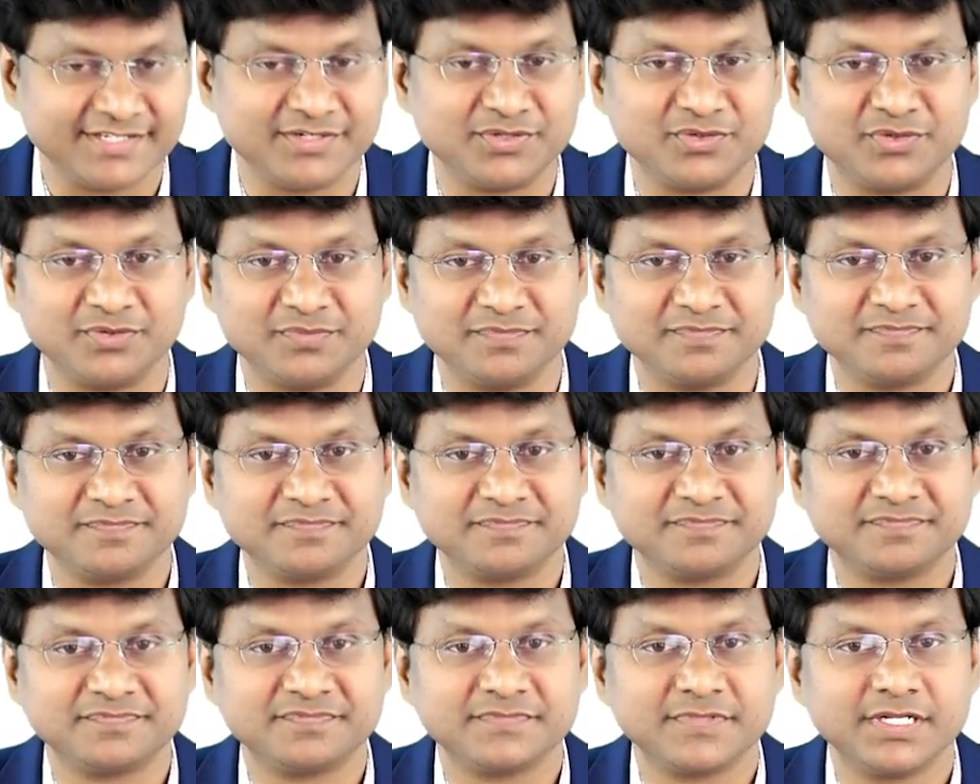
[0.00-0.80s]
syndrome.
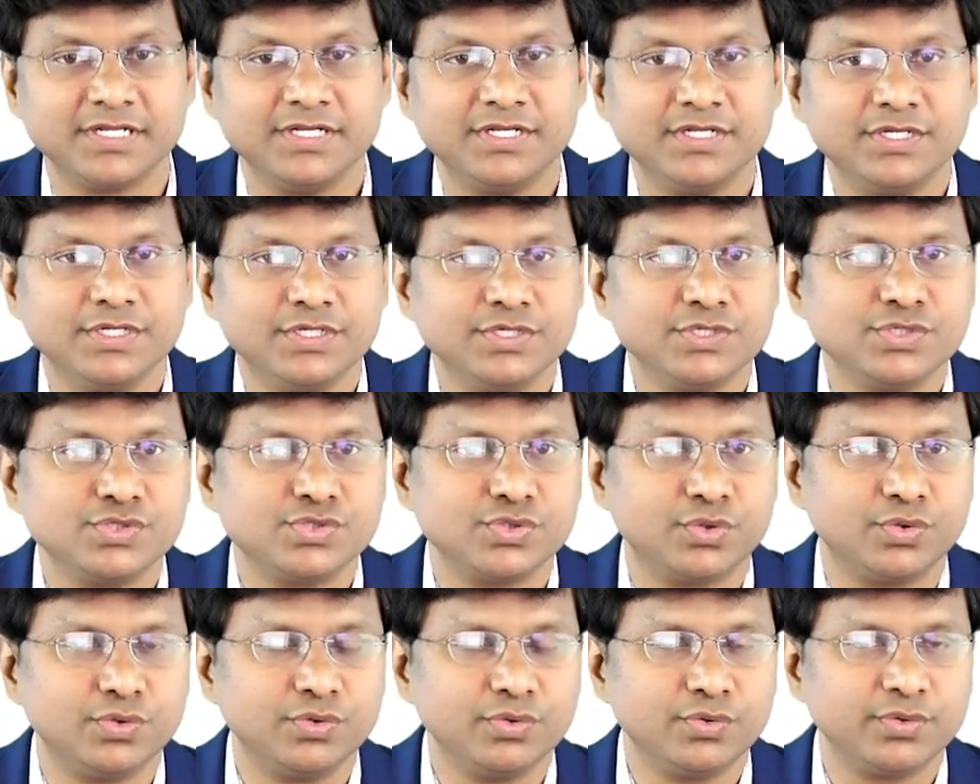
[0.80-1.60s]

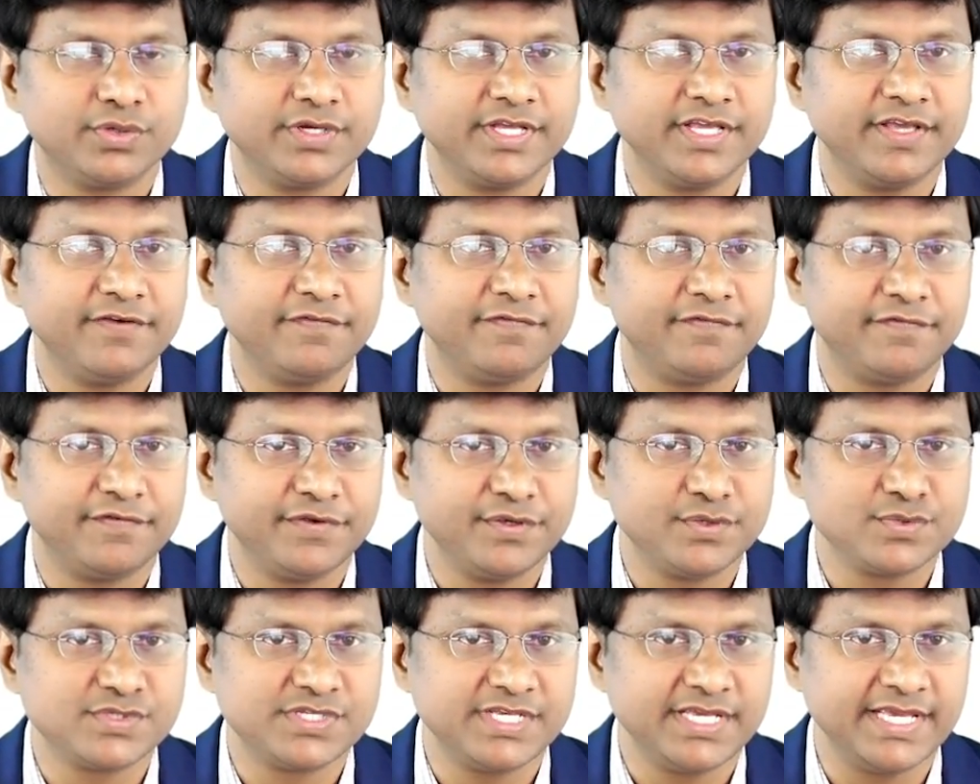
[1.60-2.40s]
So, if
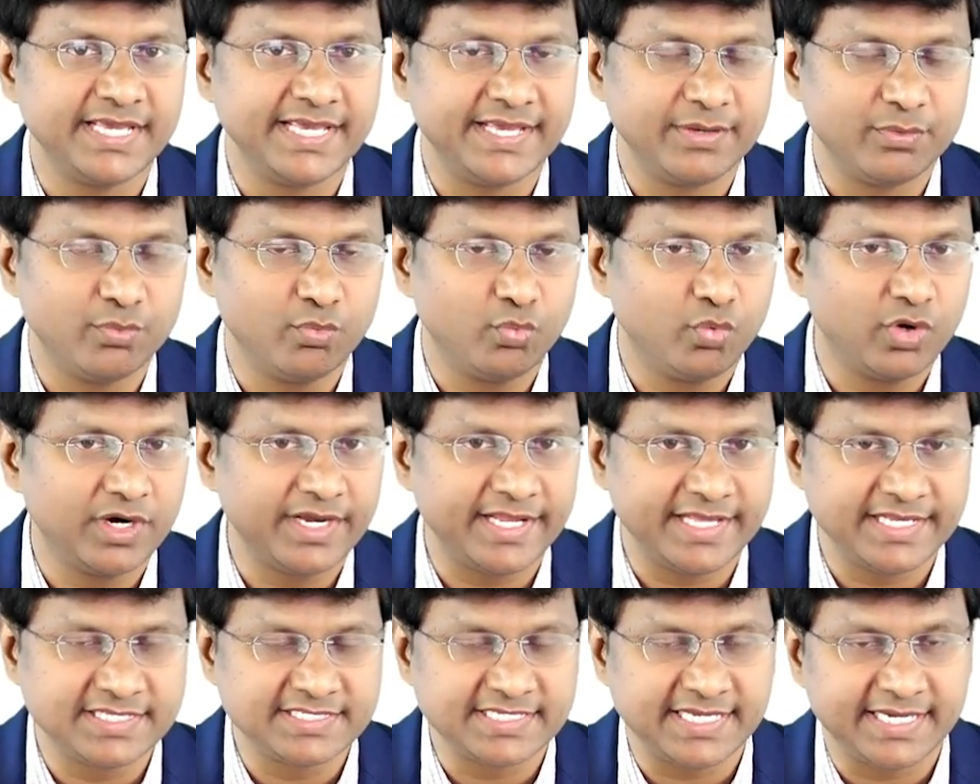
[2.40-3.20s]
you see
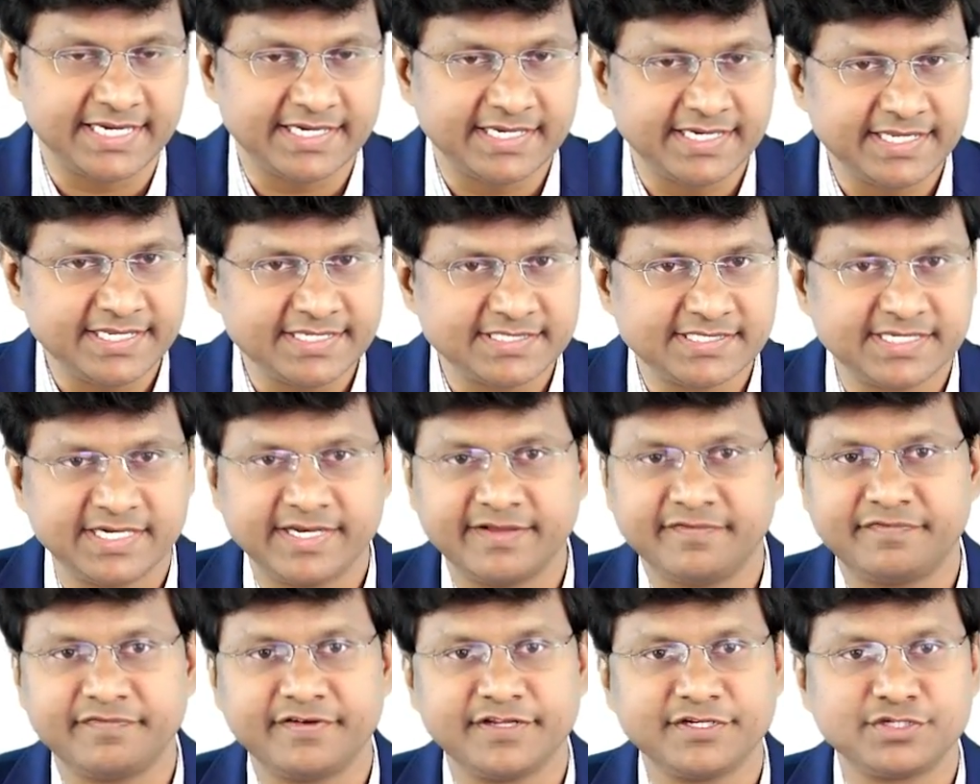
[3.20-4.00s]
what exactly is the
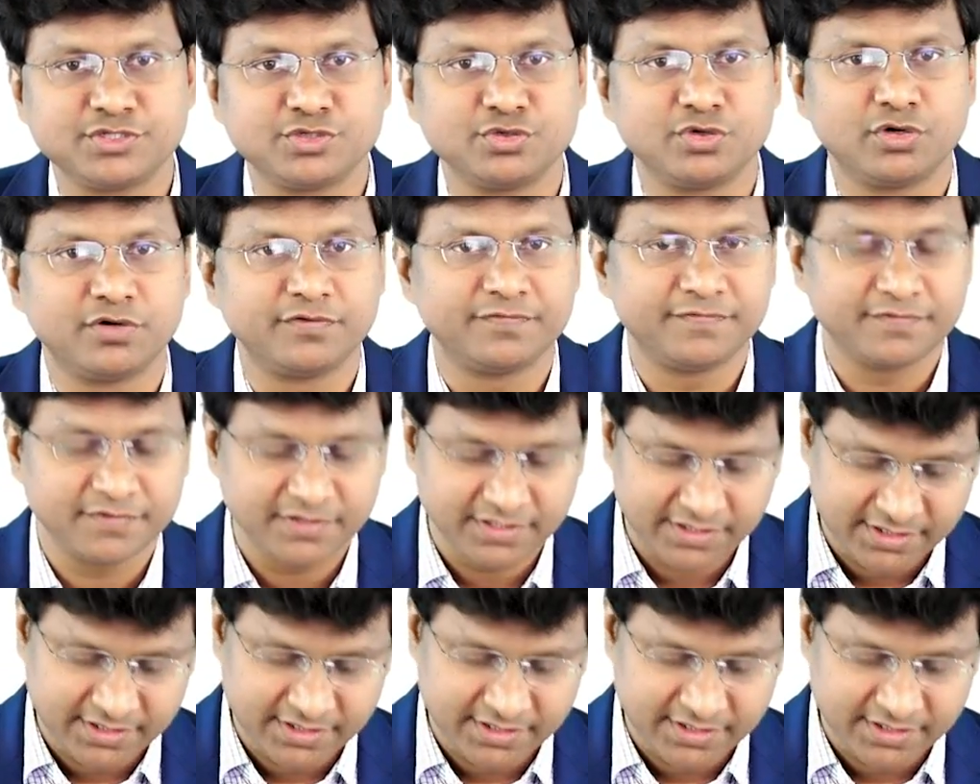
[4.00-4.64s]
definition of